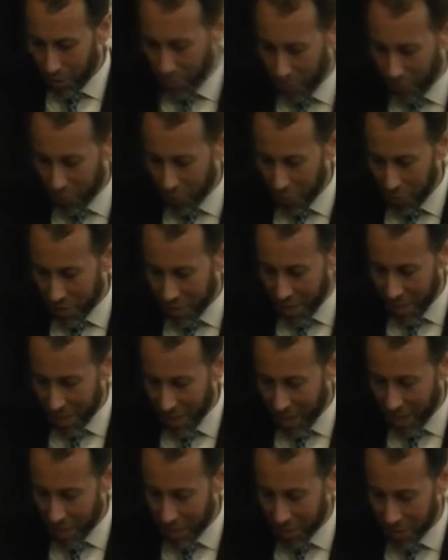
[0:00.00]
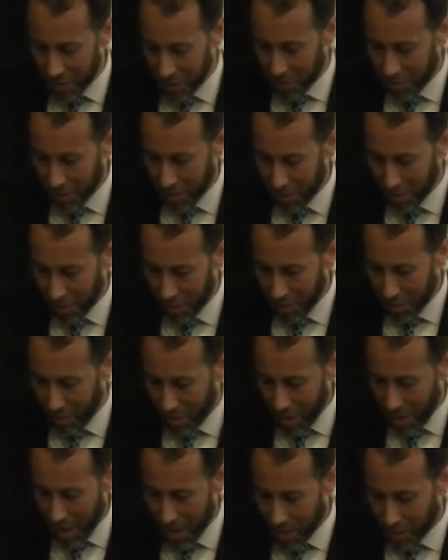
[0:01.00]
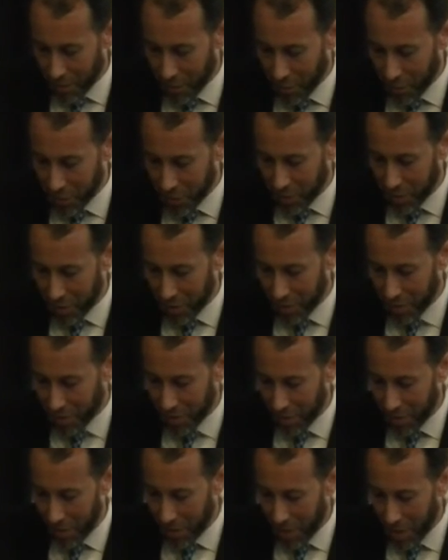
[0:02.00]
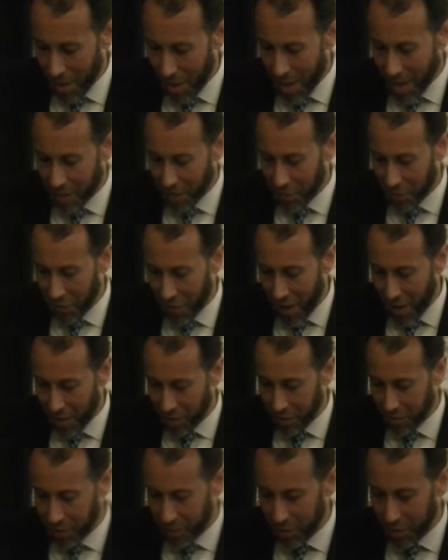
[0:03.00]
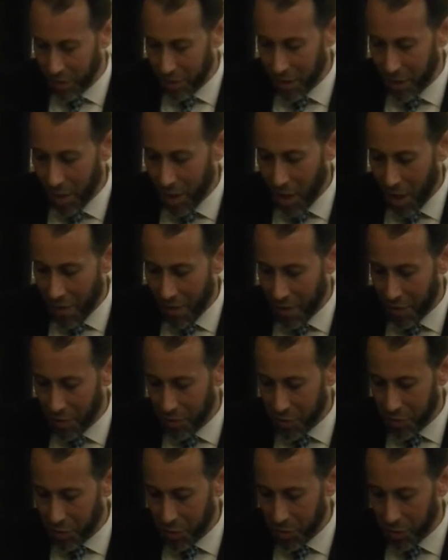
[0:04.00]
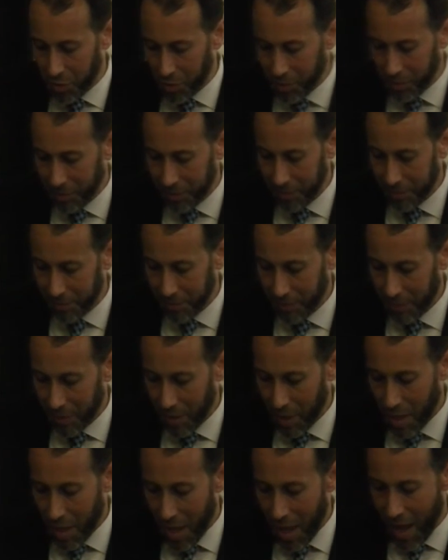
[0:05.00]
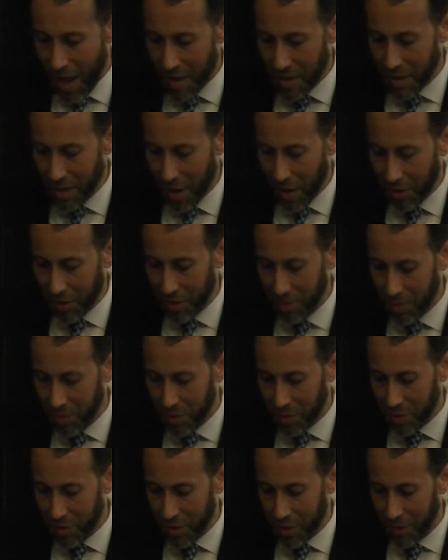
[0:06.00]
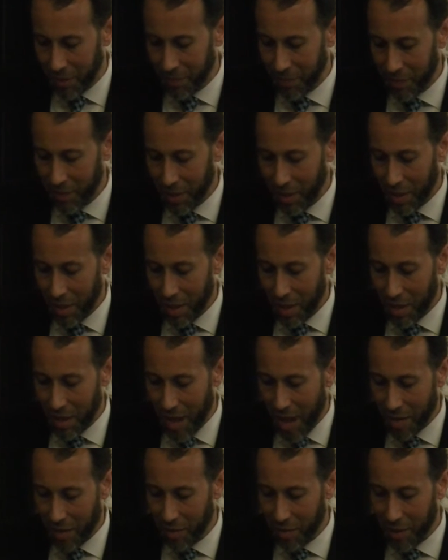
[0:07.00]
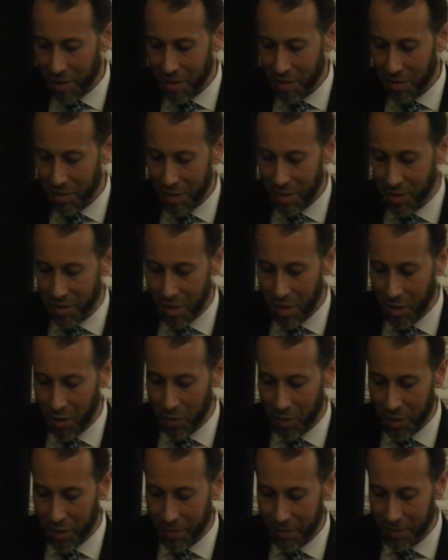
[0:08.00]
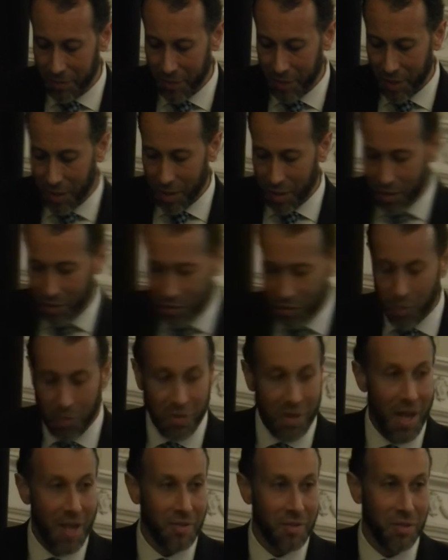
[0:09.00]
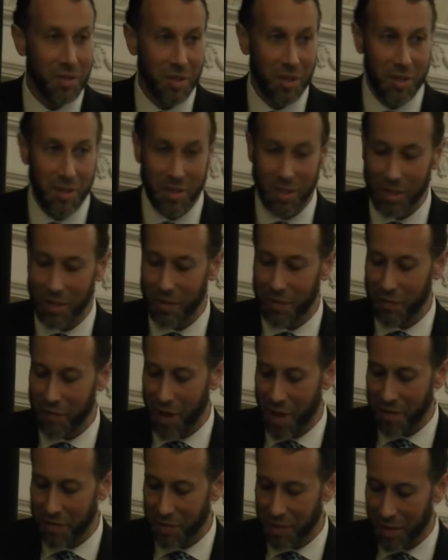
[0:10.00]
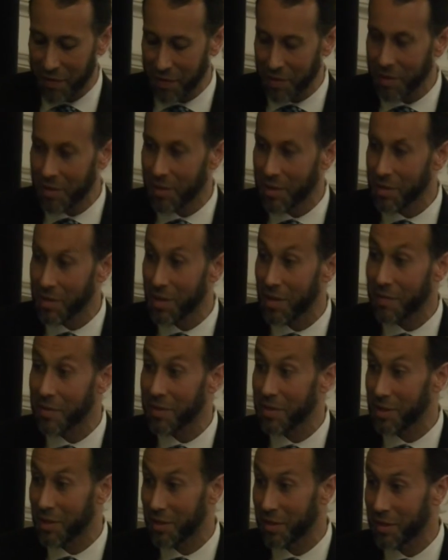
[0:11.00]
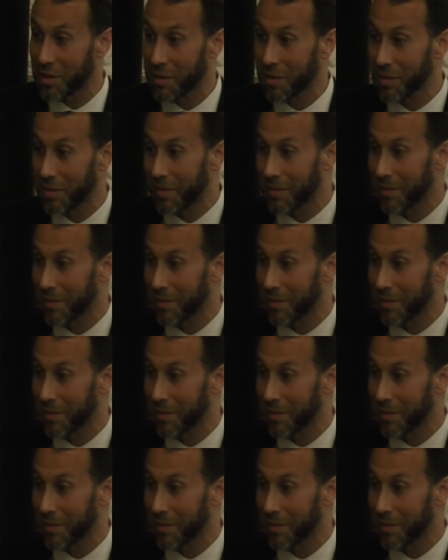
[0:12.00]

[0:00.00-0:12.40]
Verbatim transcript: for dedication and devotion as a founder of our shul and our community, Congregation Bais Torah, 2016-5776.